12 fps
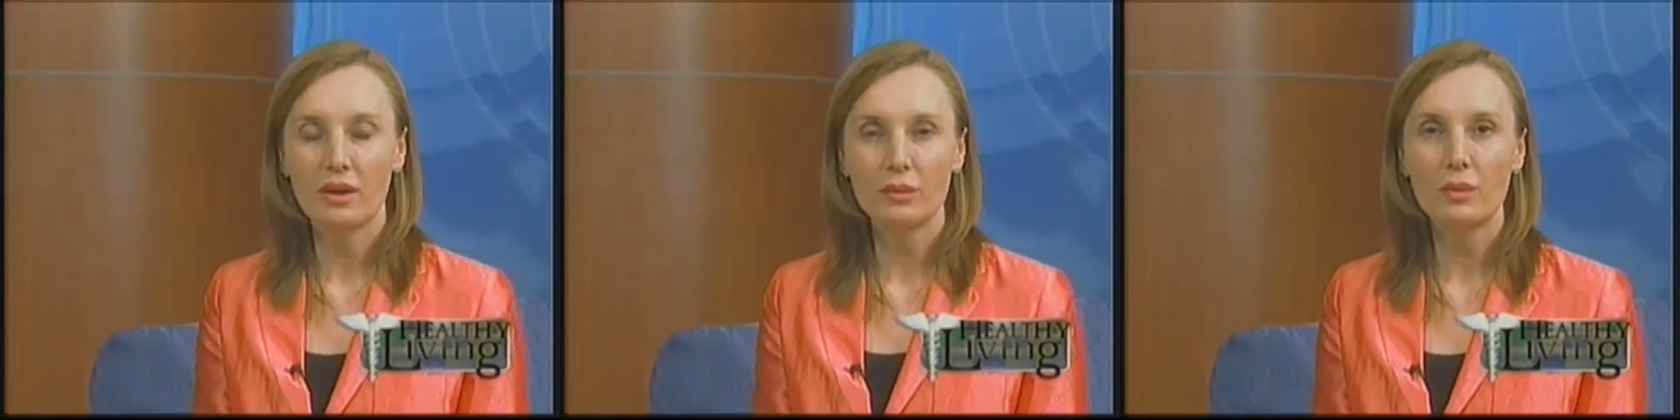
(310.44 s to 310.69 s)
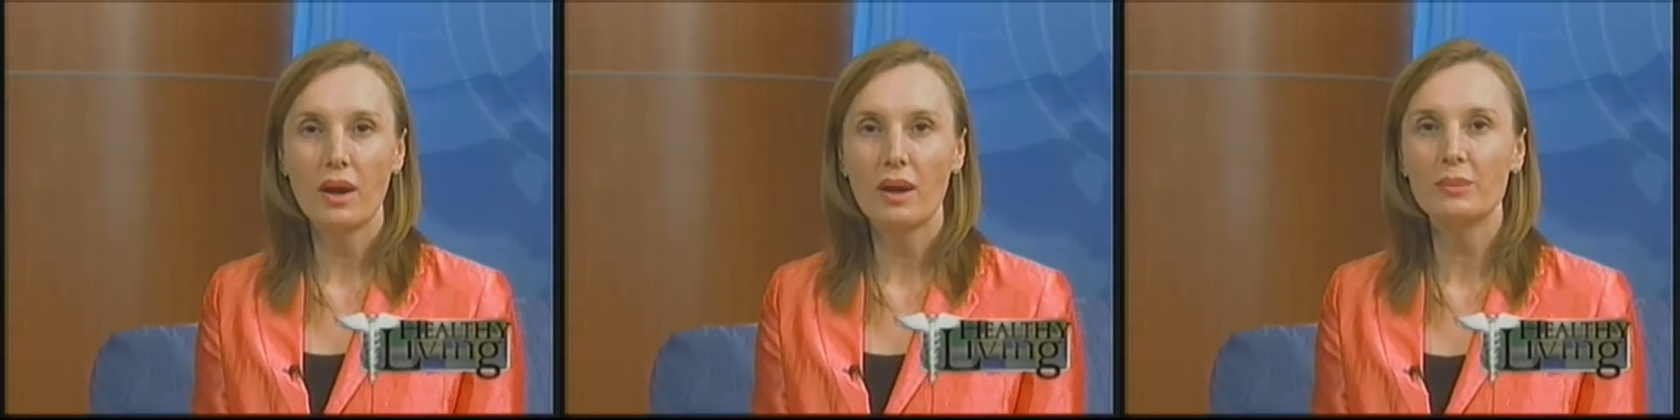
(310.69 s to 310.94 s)

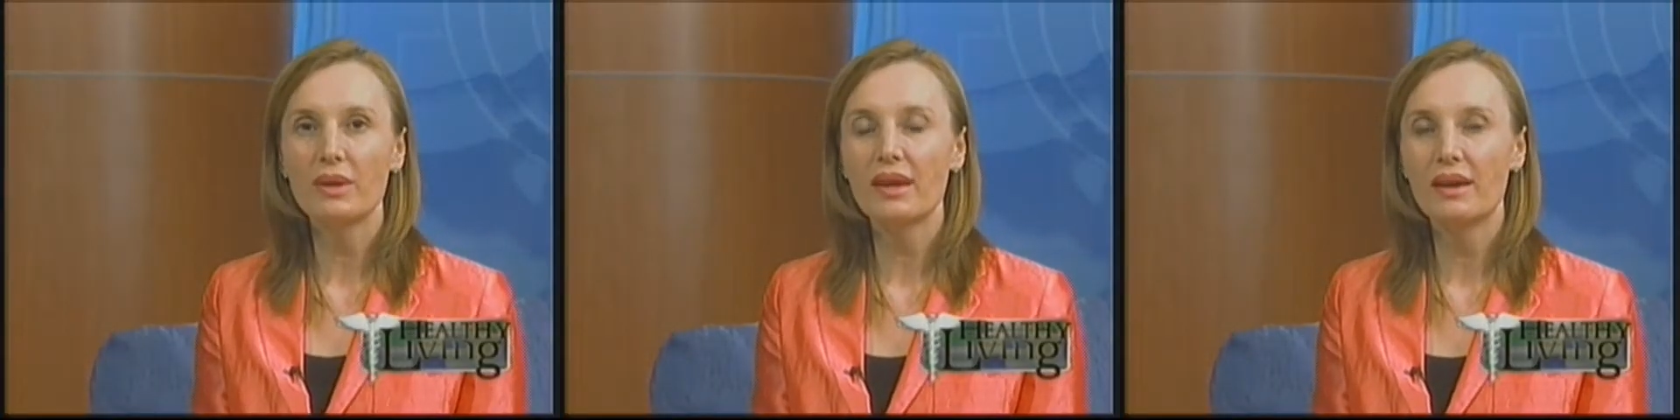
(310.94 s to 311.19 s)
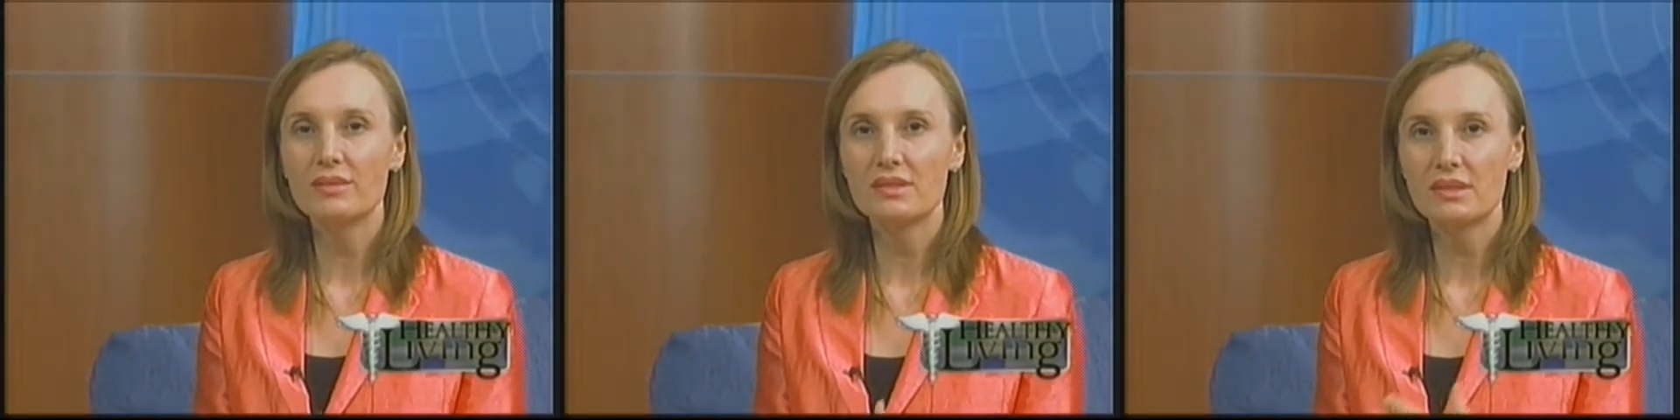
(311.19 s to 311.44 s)
Guam we
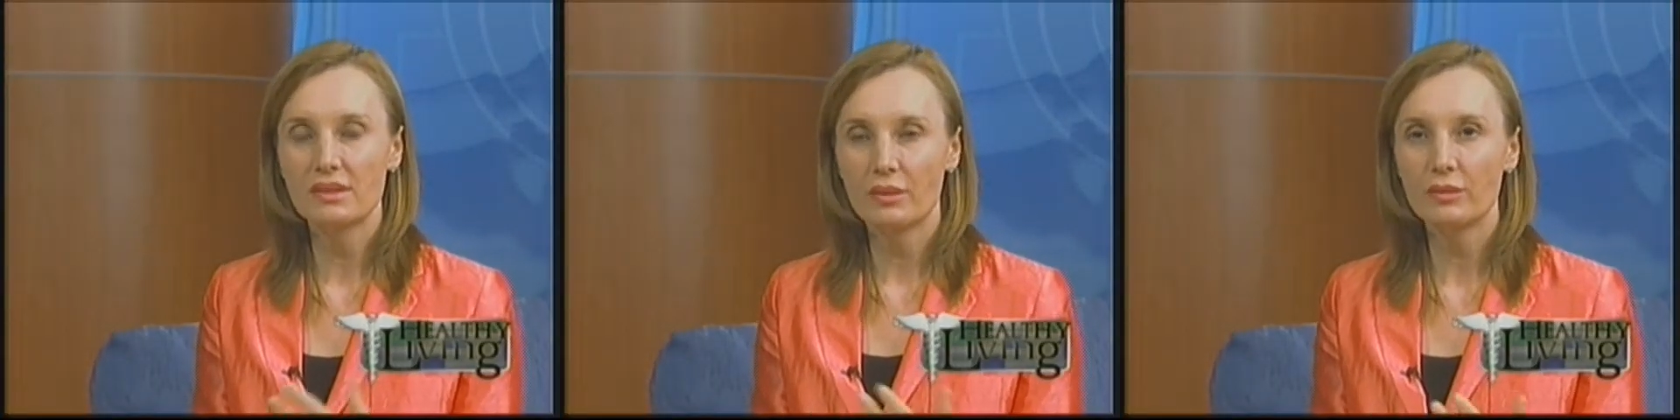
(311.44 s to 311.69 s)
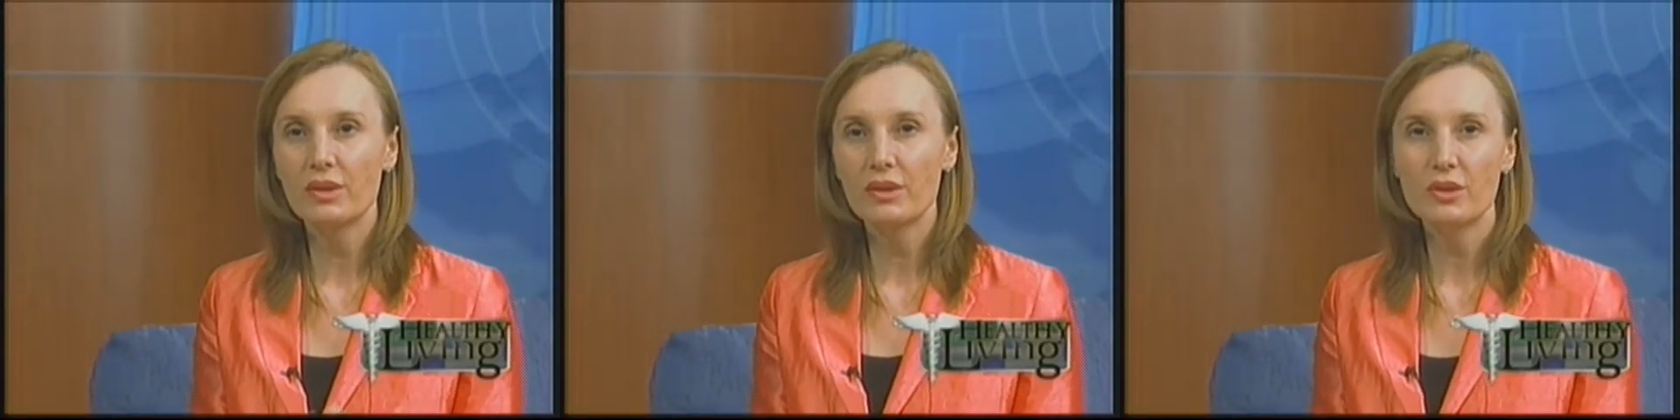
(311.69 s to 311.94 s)
have
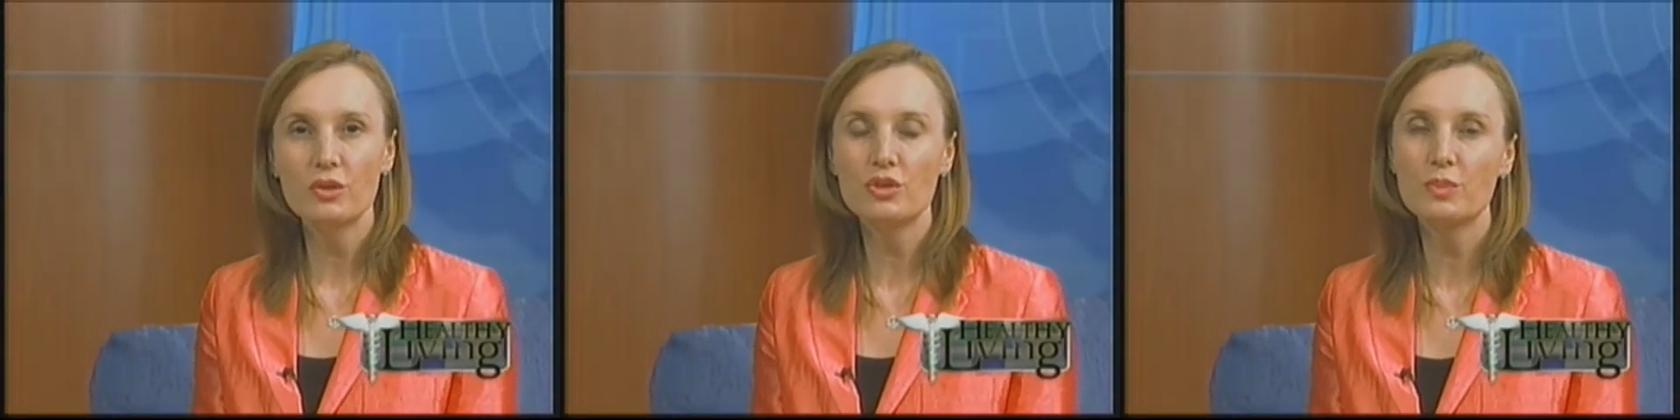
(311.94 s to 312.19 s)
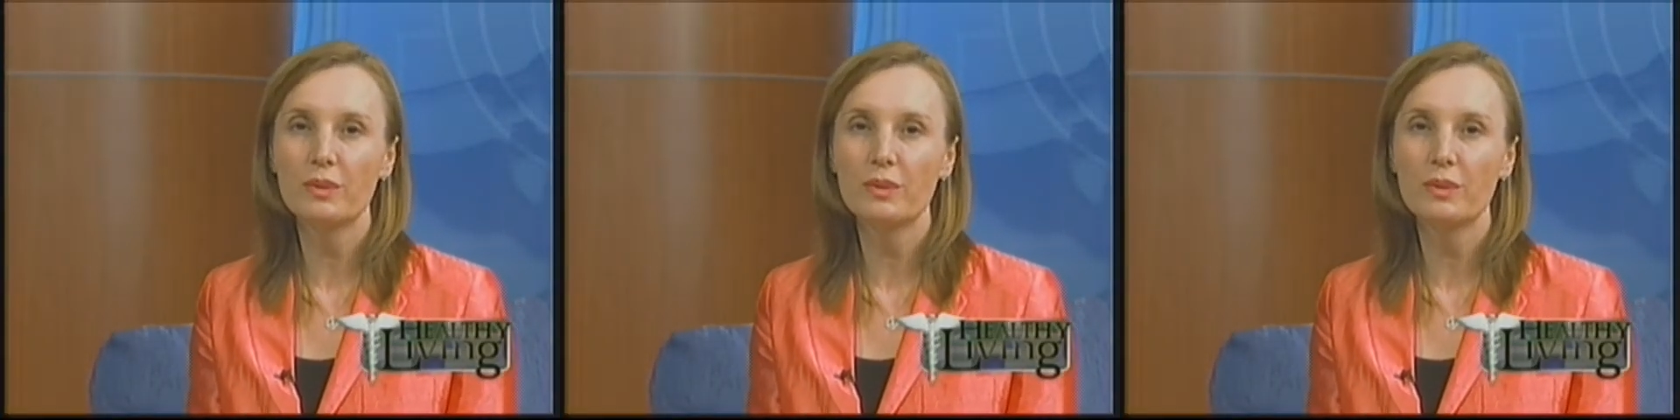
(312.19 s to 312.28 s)
a huge